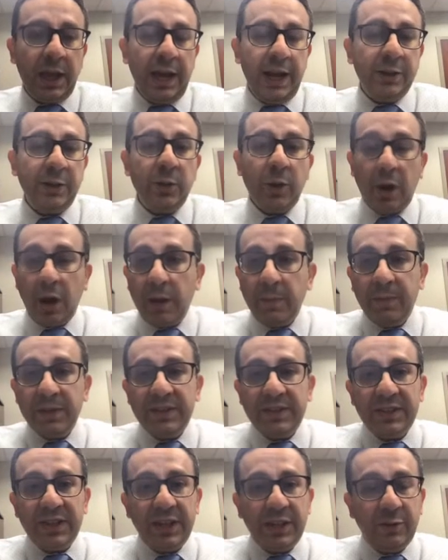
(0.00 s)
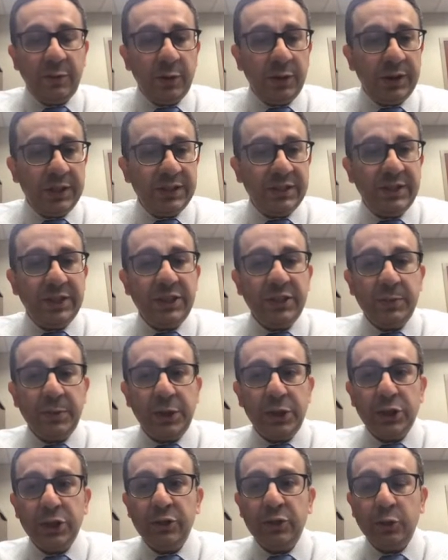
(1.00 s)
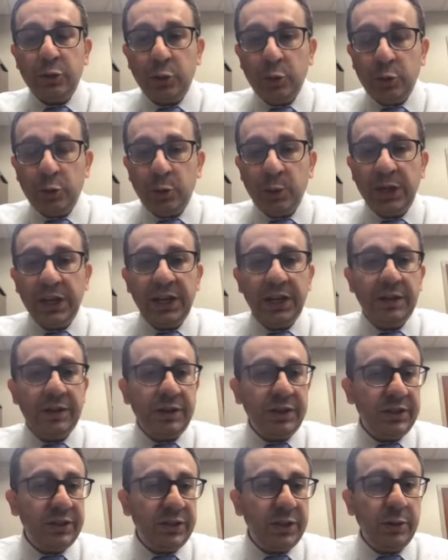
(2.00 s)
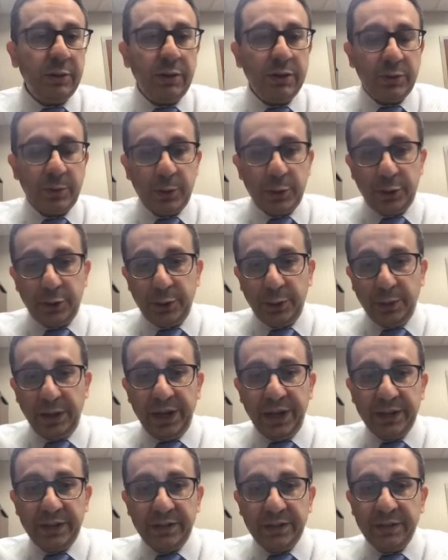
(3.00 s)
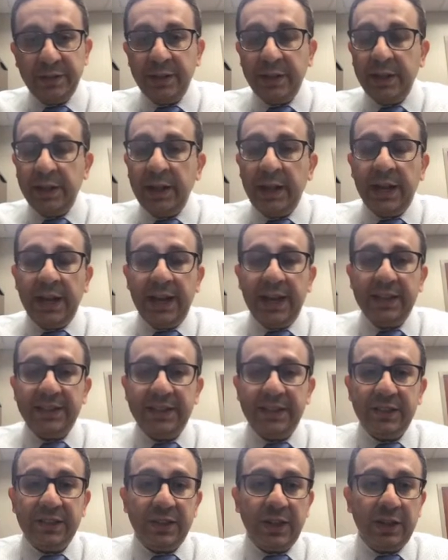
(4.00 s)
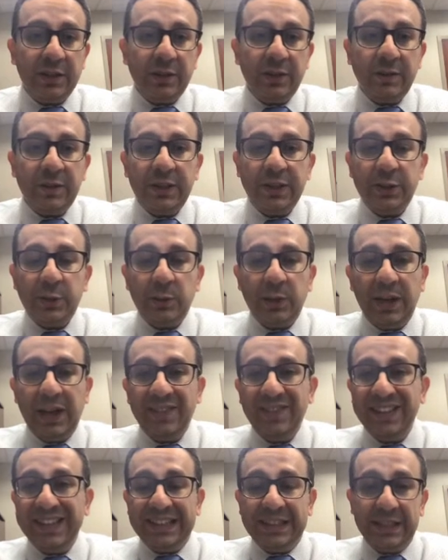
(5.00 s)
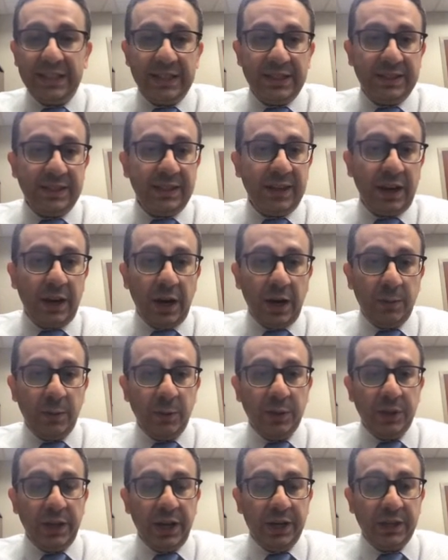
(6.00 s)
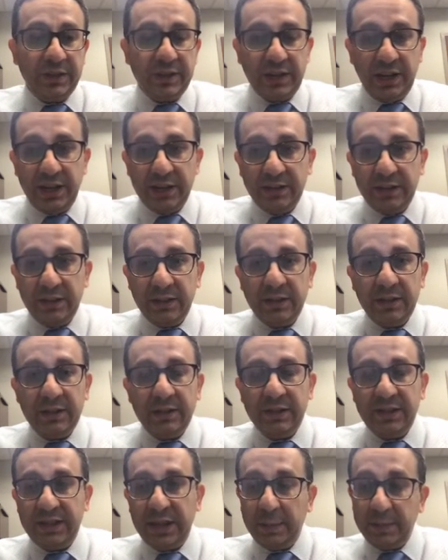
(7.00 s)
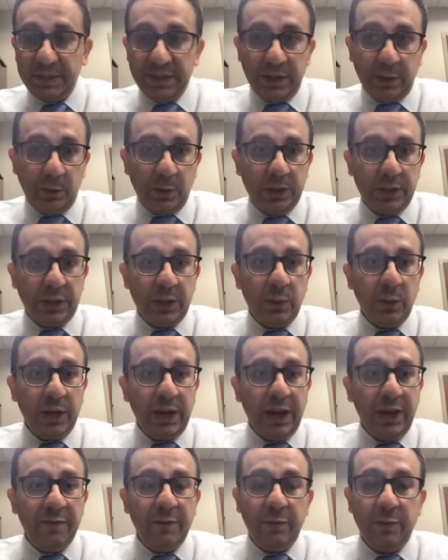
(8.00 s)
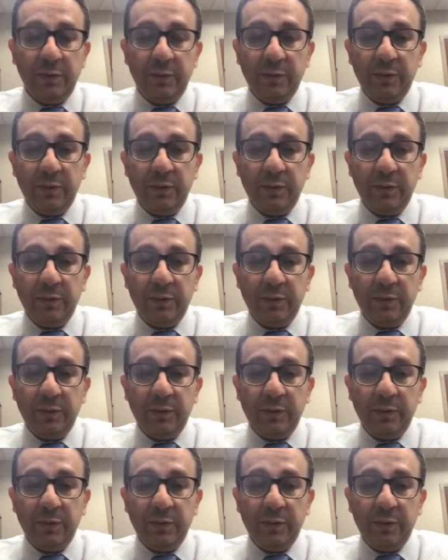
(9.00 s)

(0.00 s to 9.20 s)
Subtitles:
And to compensate for this, these patients usually increase their respiratory rate. As a result of this, we'll have increase in the carbon dioxide. Subsequently, we'll have